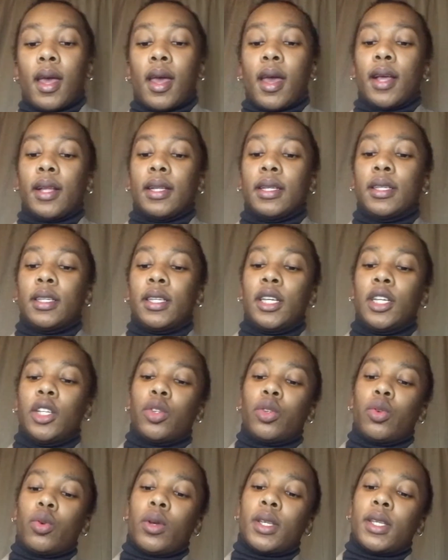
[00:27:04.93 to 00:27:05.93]
and seeks
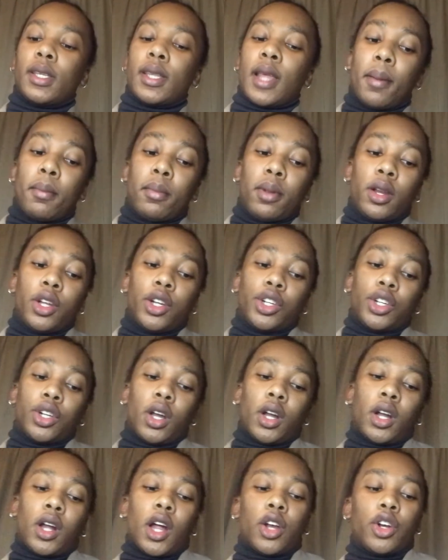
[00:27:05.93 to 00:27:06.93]
to establish
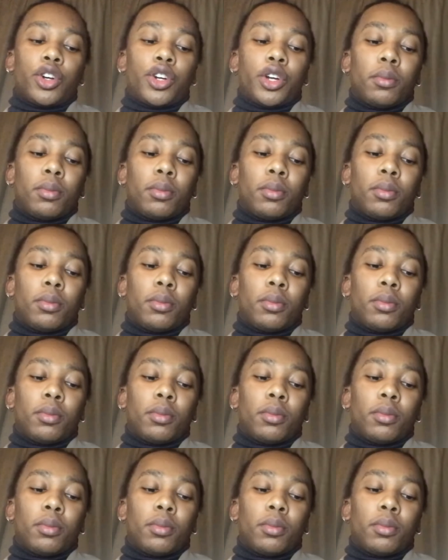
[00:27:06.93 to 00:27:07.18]
a country